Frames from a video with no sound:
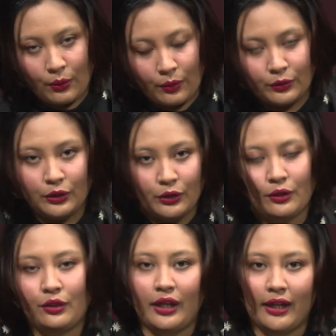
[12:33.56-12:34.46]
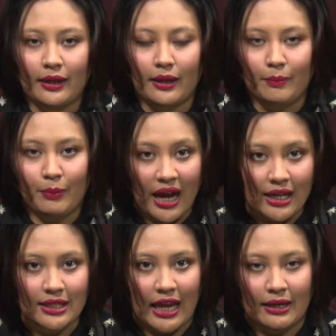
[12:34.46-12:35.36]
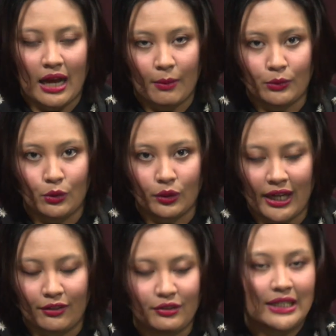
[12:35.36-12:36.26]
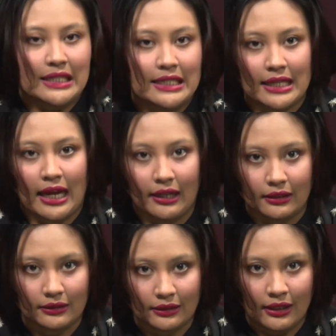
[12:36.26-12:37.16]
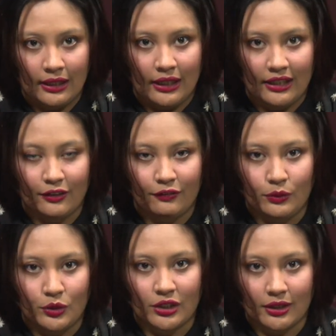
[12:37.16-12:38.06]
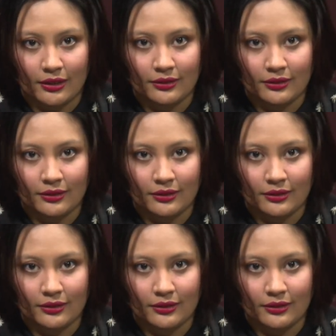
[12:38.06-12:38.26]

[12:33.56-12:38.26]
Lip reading: Do you think PAS and UMNO can reconcile in the future?